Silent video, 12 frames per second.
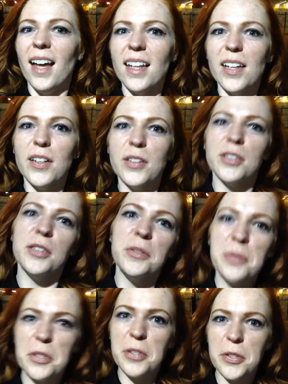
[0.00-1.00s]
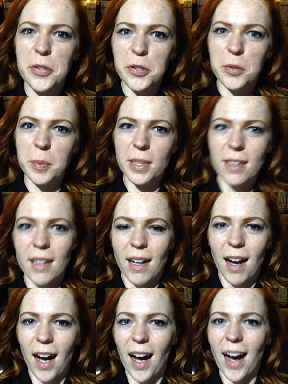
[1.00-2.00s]
Hello YouTube!
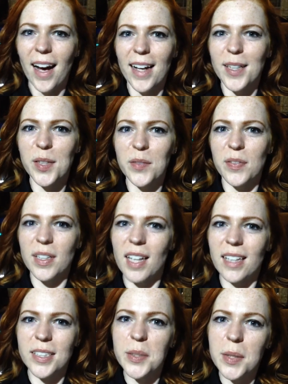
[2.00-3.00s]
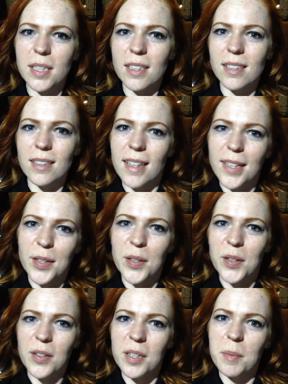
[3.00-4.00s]
I don't feel like doing this later
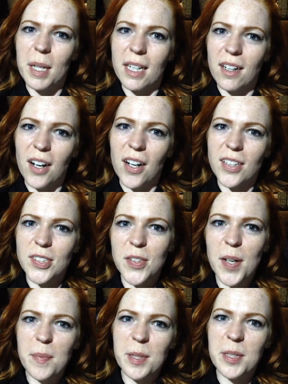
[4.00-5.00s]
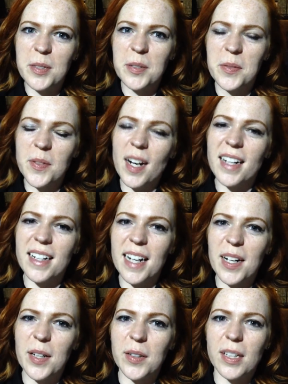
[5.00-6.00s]
or in my car, so I'm gonna do it right
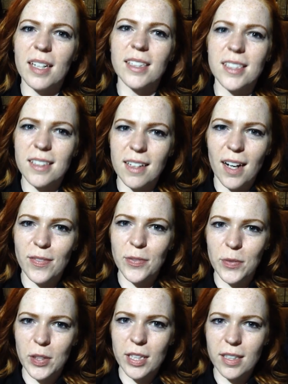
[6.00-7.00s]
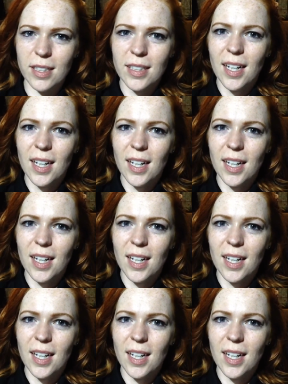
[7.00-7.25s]
now. I just got off of work.